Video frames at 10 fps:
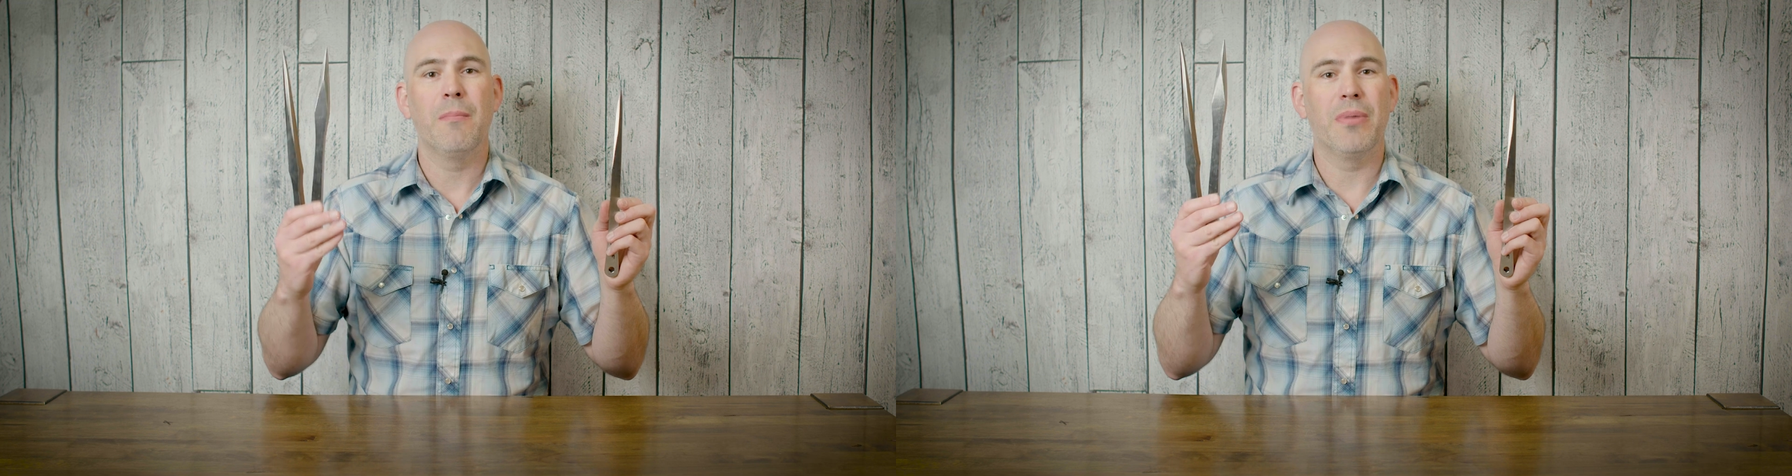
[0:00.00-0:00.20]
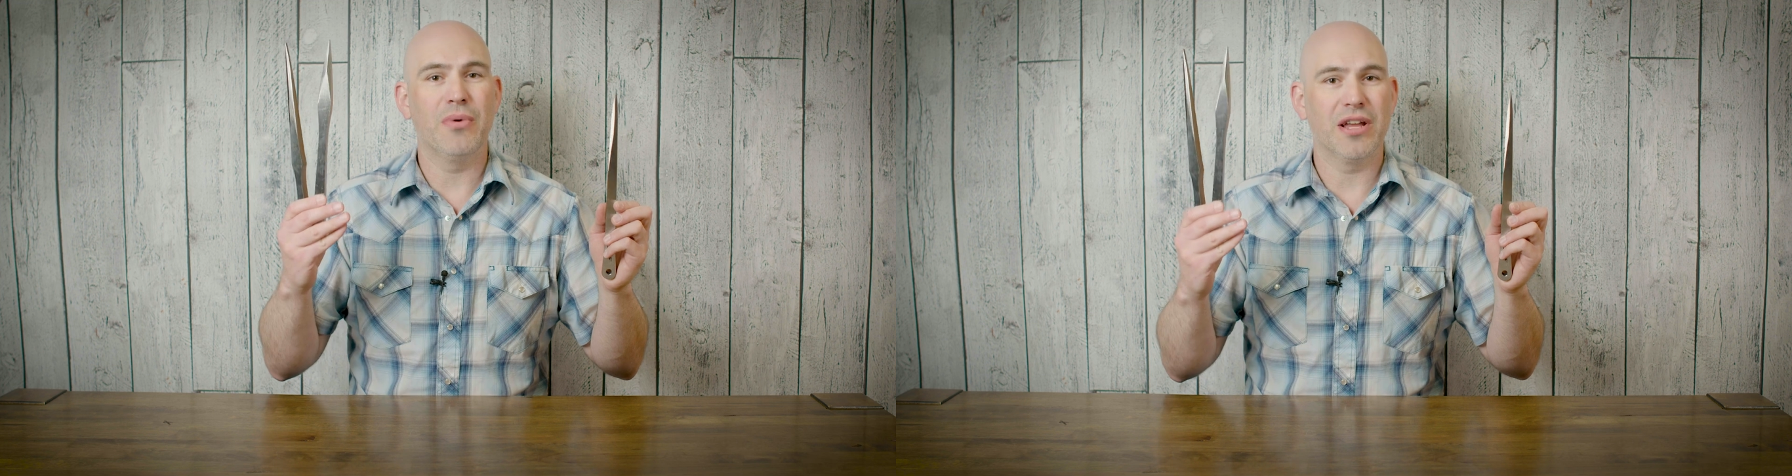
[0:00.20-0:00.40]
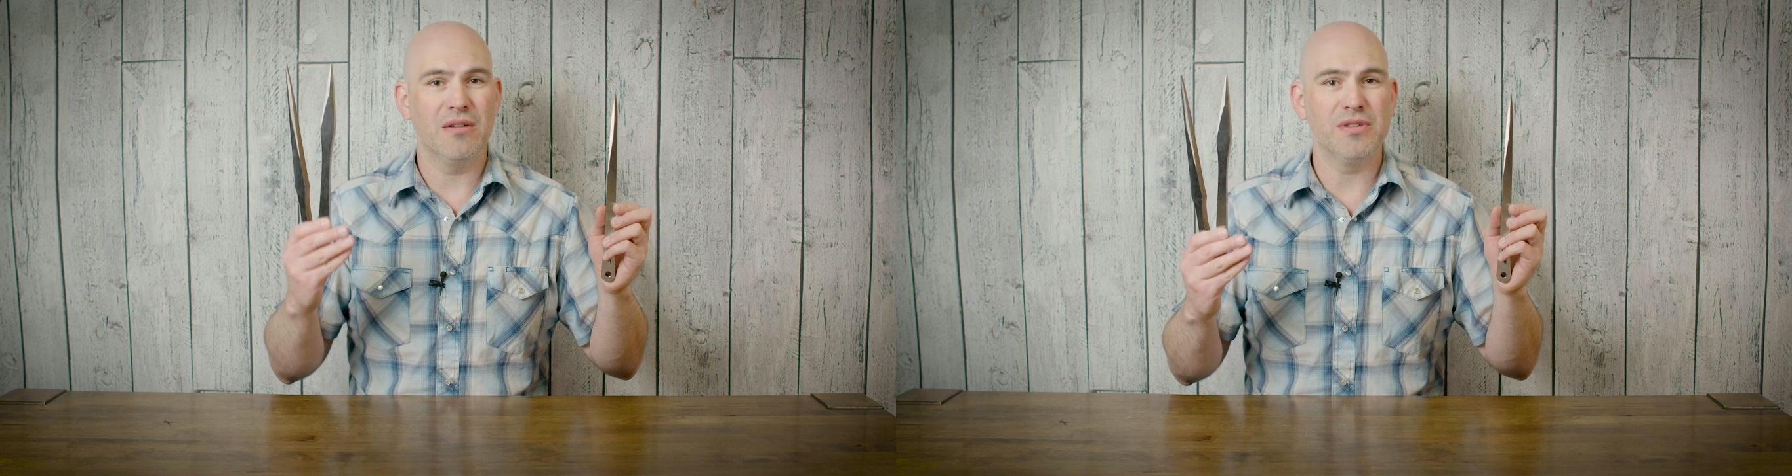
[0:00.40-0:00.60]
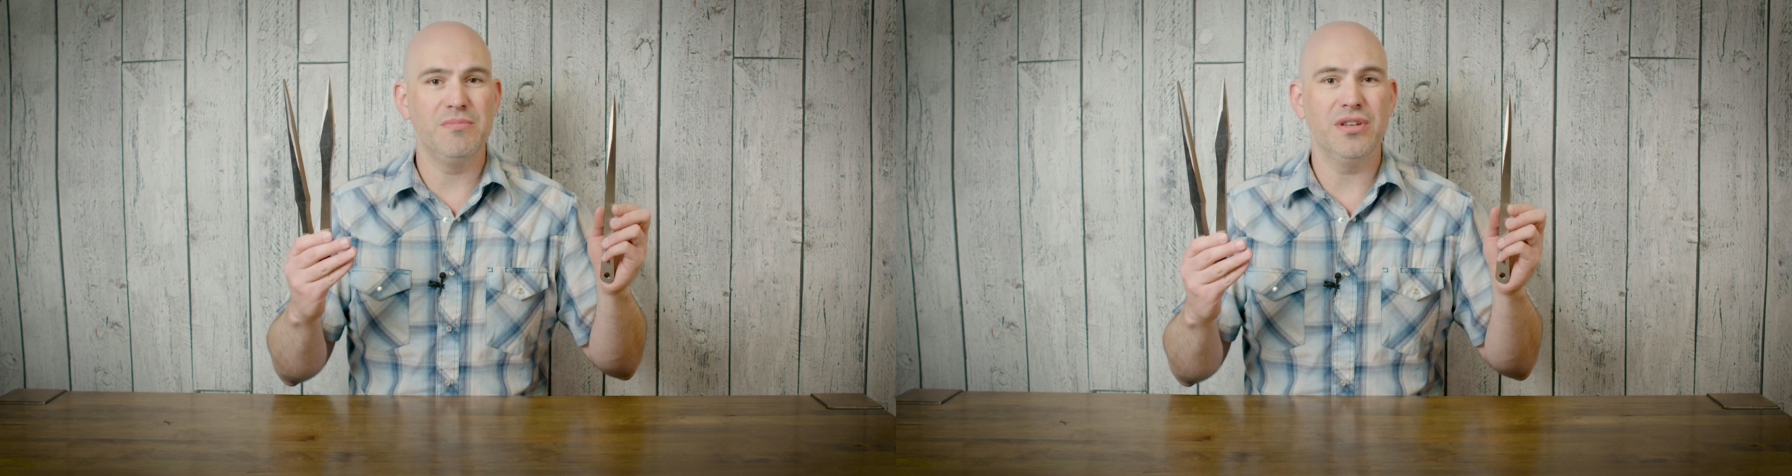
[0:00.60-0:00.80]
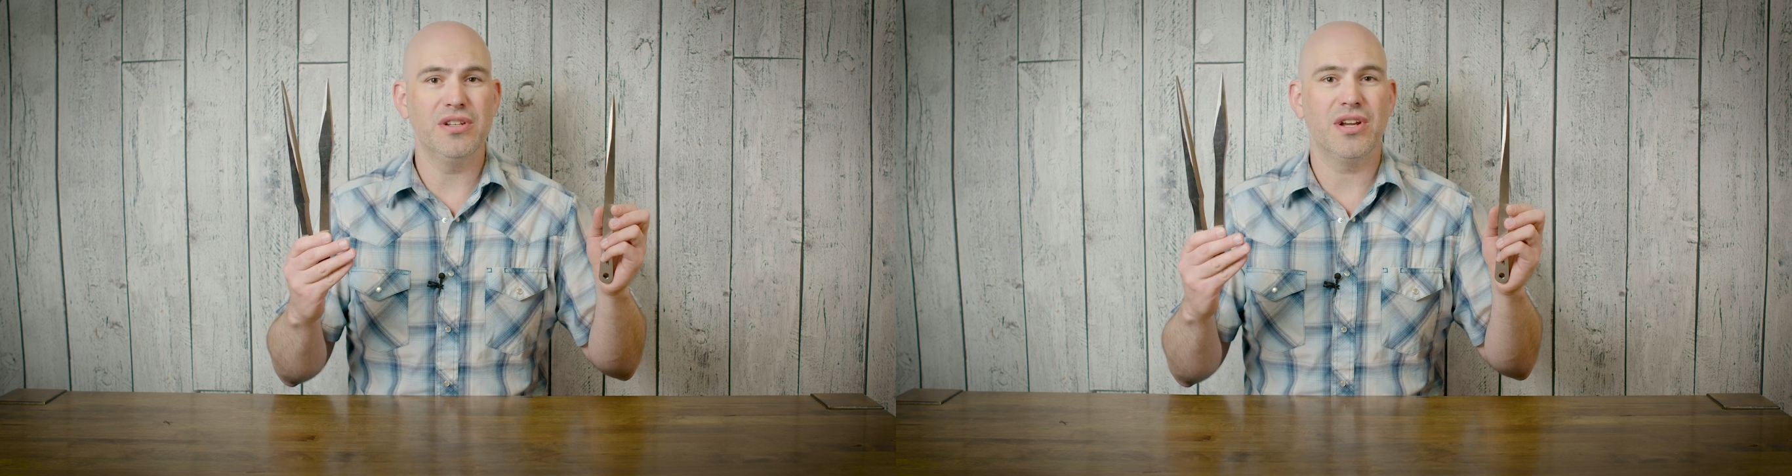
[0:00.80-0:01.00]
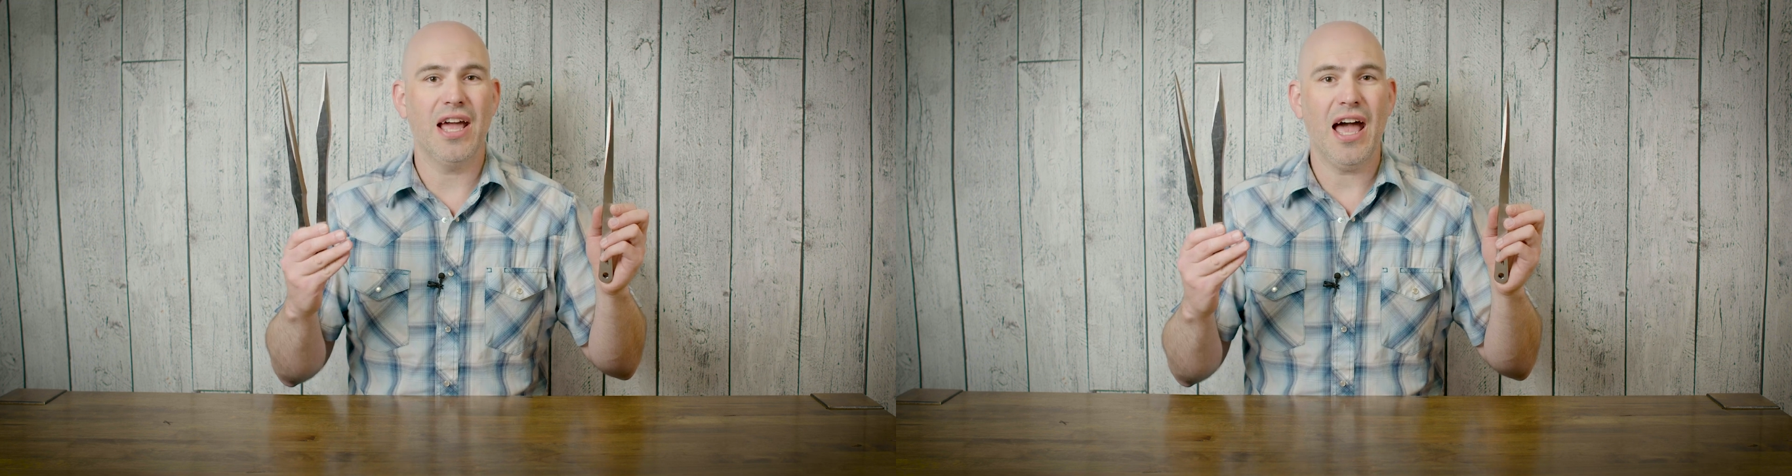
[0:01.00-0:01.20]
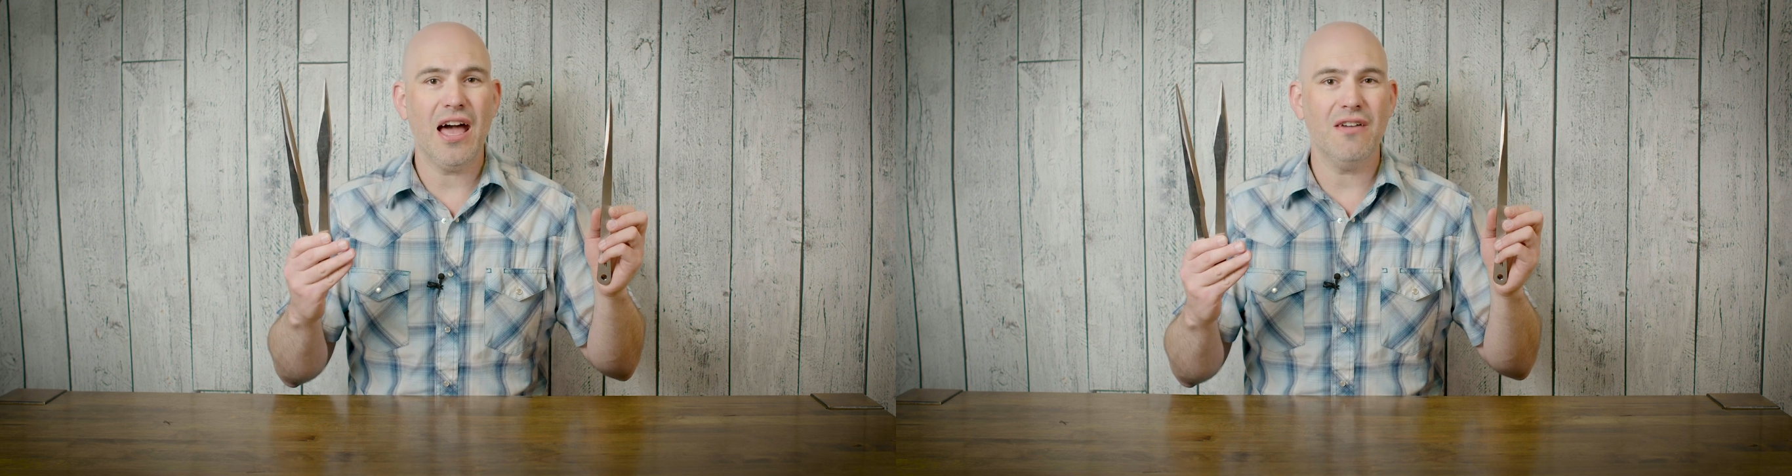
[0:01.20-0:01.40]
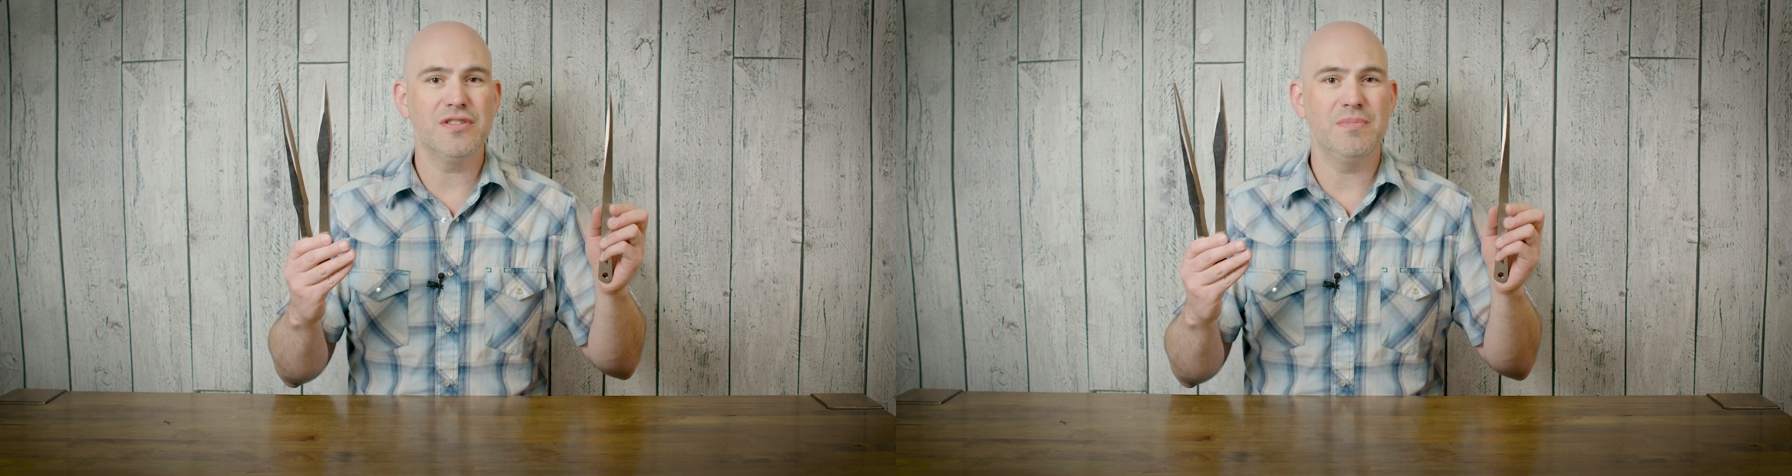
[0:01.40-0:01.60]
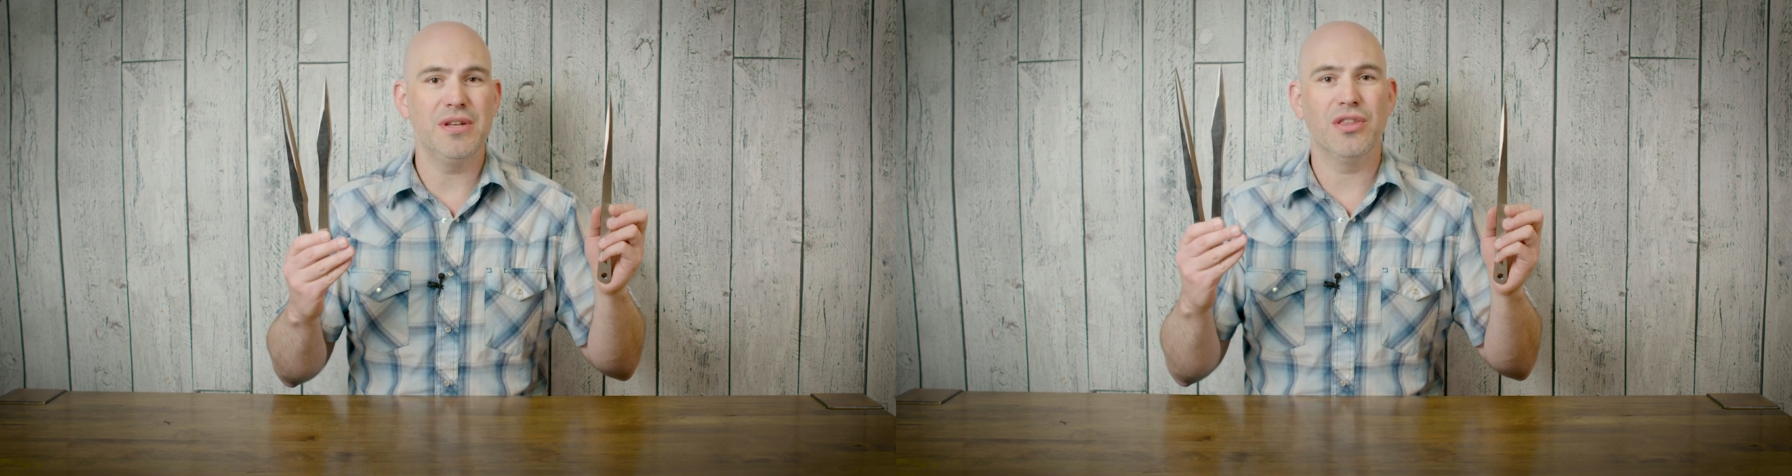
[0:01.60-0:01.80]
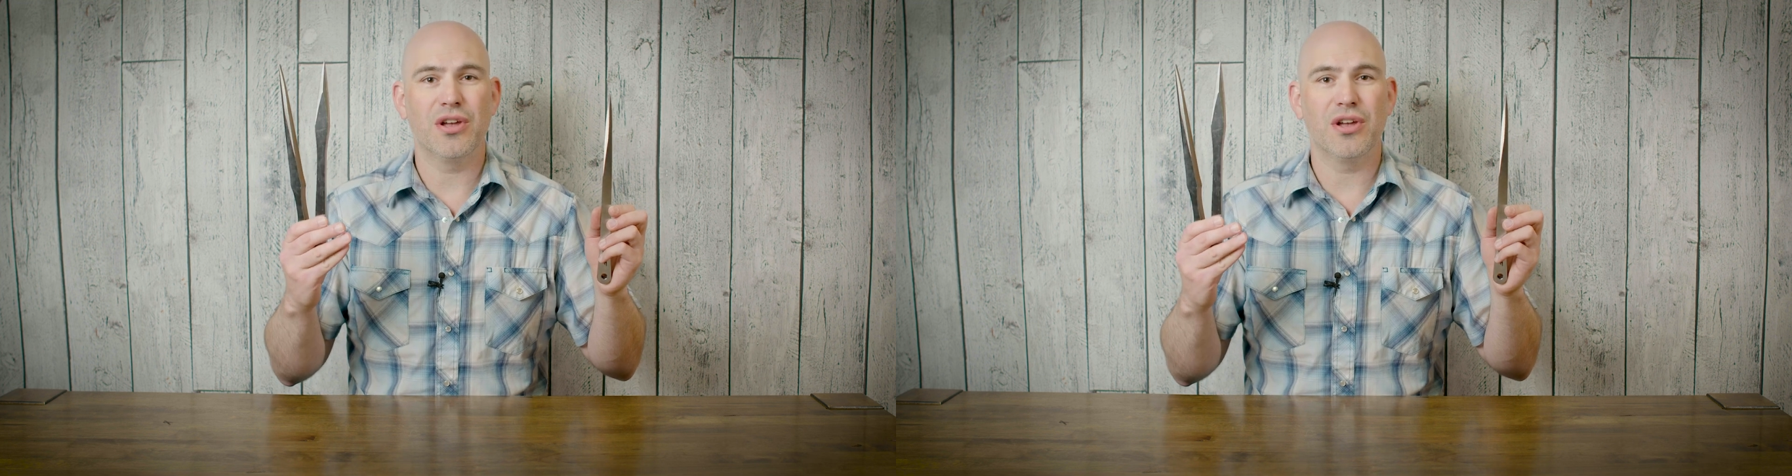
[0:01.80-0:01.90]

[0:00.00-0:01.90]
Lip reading: But when it comes to military half spin,